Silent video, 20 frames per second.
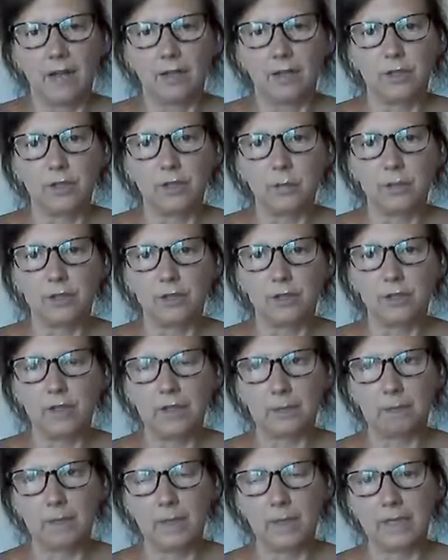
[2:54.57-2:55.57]
I just want to
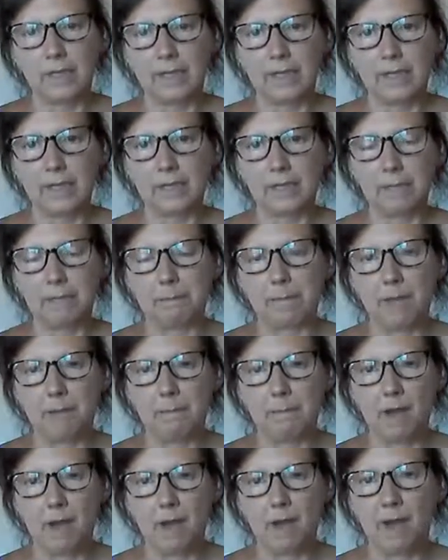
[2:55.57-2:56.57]
explain a little bit
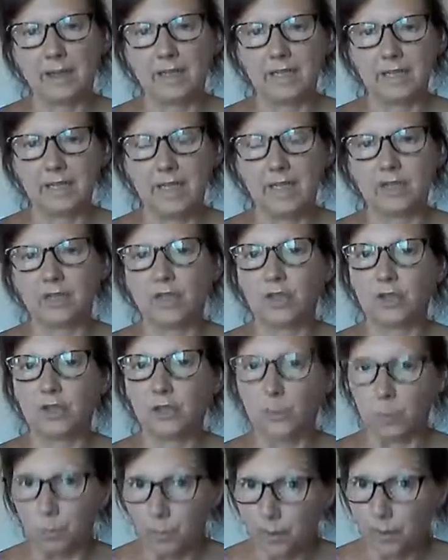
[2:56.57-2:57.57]
about how your
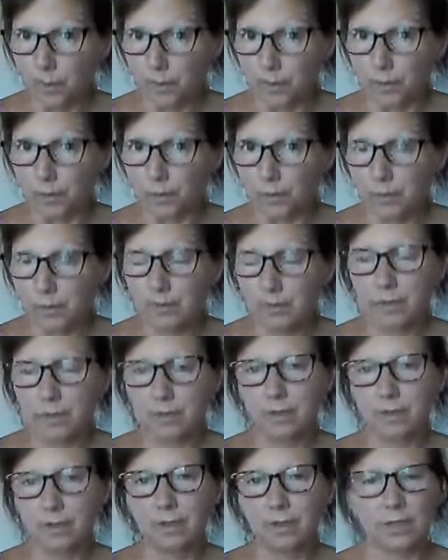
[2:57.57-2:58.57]
digestion works,
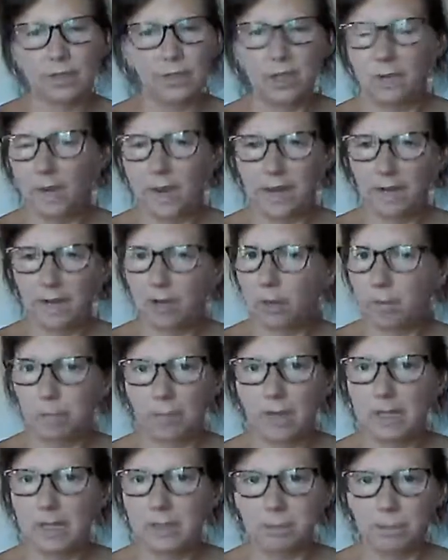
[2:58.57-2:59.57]
because it's quite a
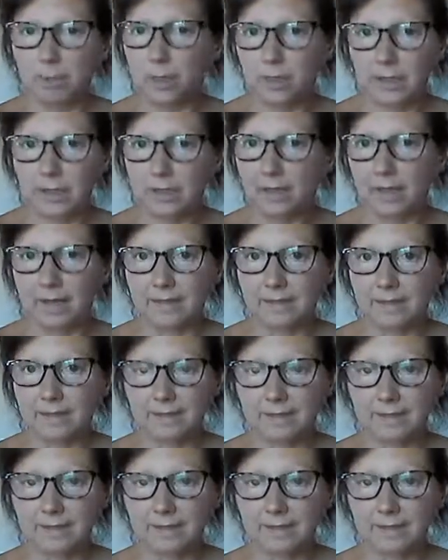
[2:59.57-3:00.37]
complex process.